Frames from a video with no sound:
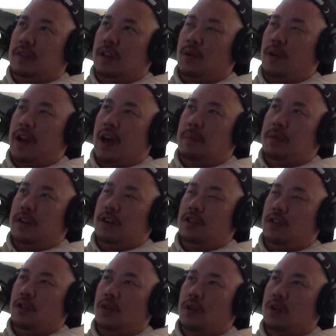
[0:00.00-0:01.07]
like what happened
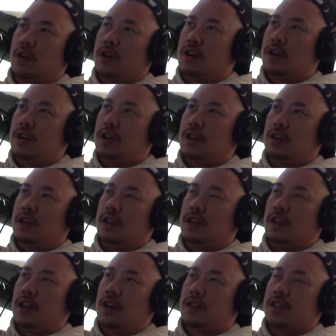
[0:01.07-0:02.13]
in New York,
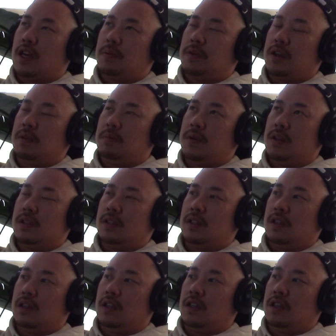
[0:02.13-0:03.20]
now it's happening in BC,